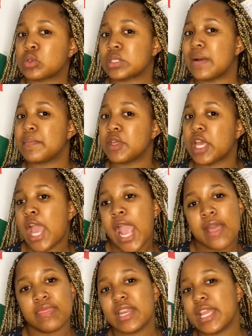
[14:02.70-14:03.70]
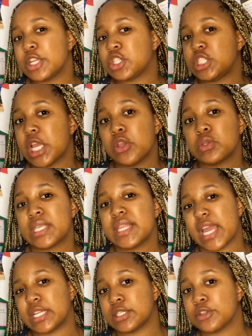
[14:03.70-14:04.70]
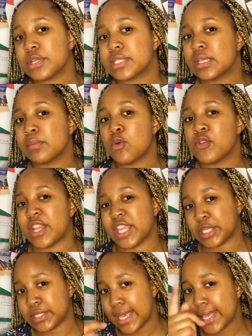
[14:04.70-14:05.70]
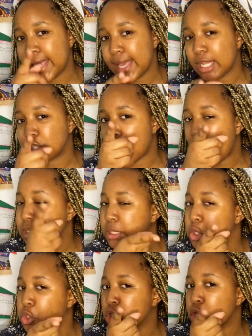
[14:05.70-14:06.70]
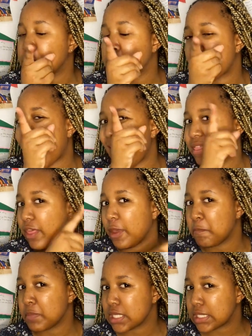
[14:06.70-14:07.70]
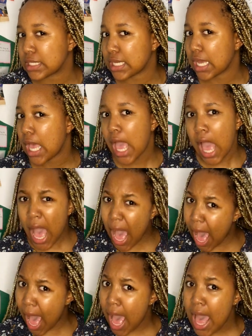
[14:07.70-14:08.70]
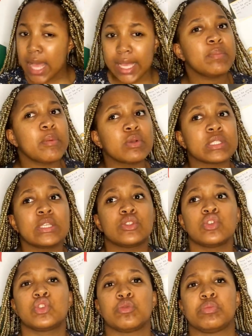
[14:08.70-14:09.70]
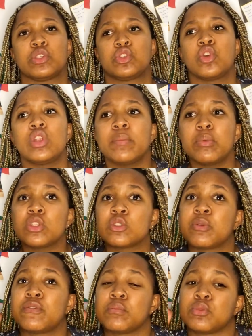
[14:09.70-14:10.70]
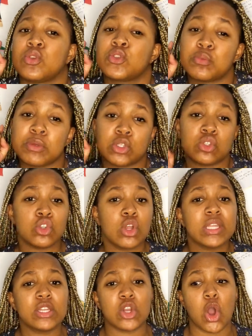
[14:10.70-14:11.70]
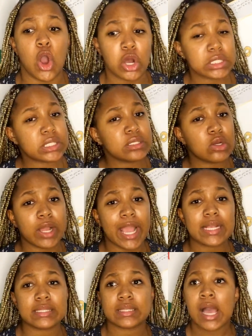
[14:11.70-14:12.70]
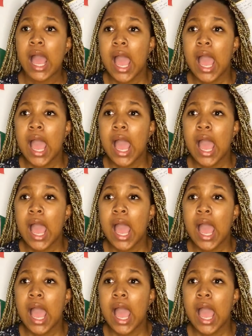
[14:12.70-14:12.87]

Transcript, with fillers: or something and then each day you see they're decreasing more than you're taking and you're asking yourself why are they missing People's things used to be stolen, people's perfumes used to be stolen in hostel, guys.